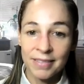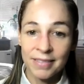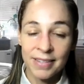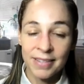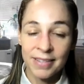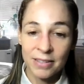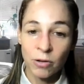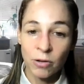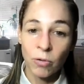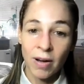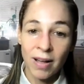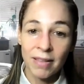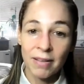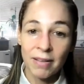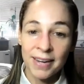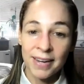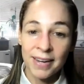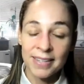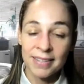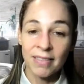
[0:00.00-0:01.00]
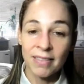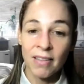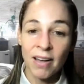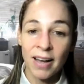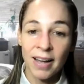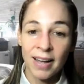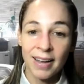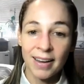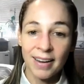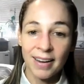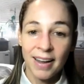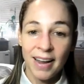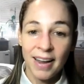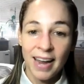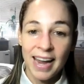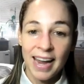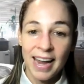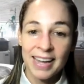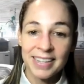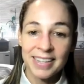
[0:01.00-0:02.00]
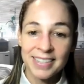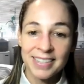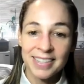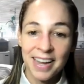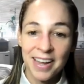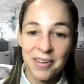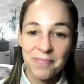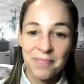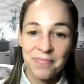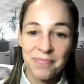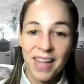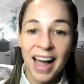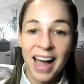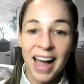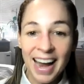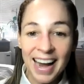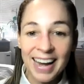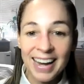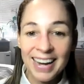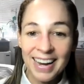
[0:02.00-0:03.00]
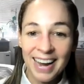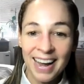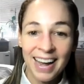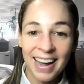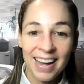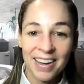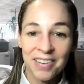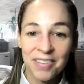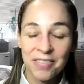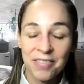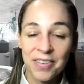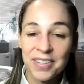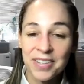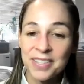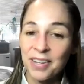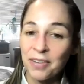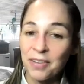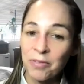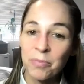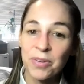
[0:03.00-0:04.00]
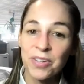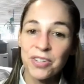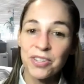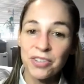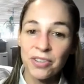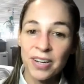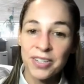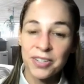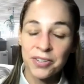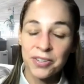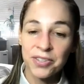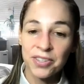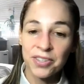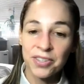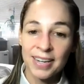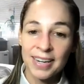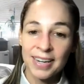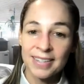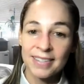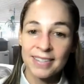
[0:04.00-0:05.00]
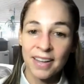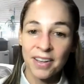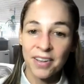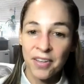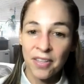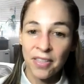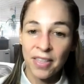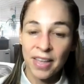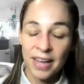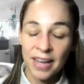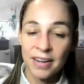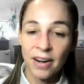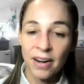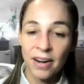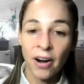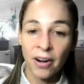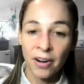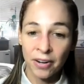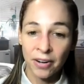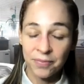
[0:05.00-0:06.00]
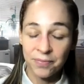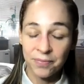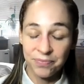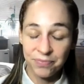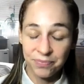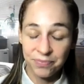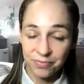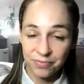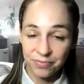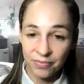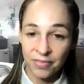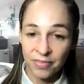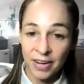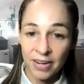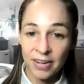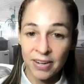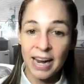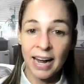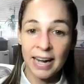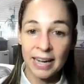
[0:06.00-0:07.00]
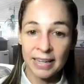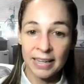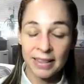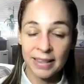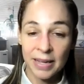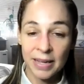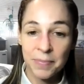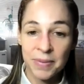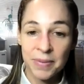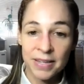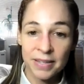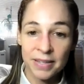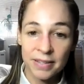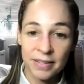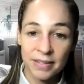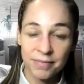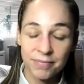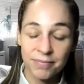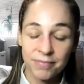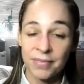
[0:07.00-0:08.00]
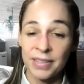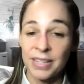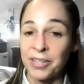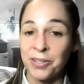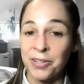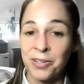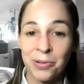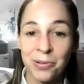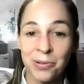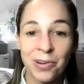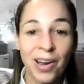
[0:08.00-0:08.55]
disqualifies a lot. And I have several moisturizers that I sell that are very high in lipids. They do